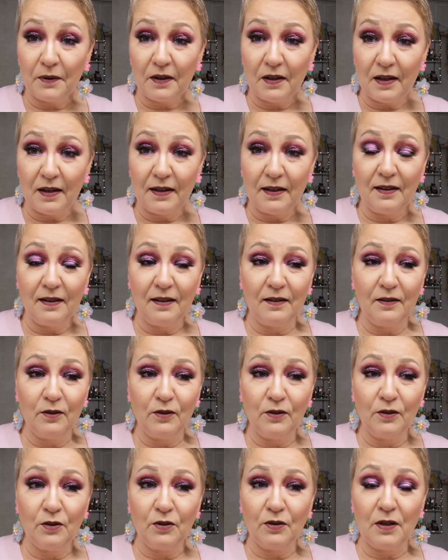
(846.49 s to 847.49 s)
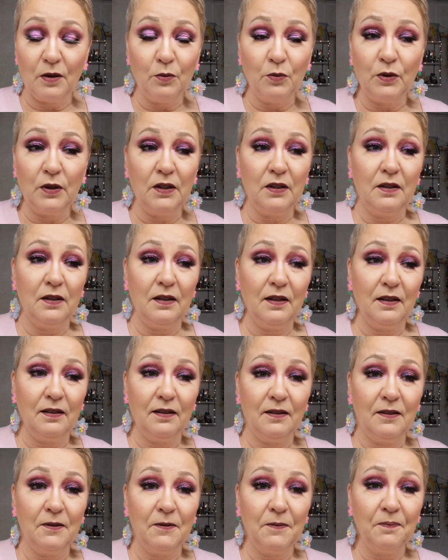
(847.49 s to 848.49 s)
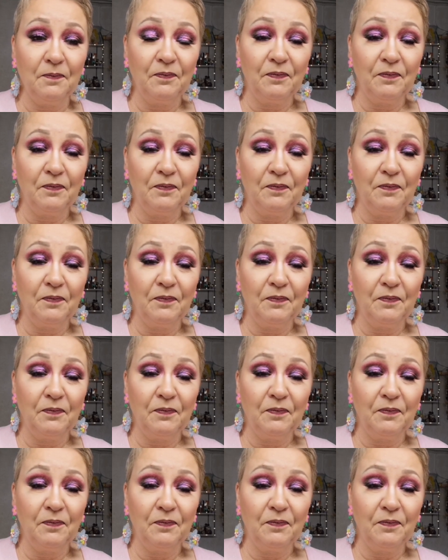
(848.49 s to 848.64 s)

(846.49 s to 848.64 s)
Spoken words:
line to someone,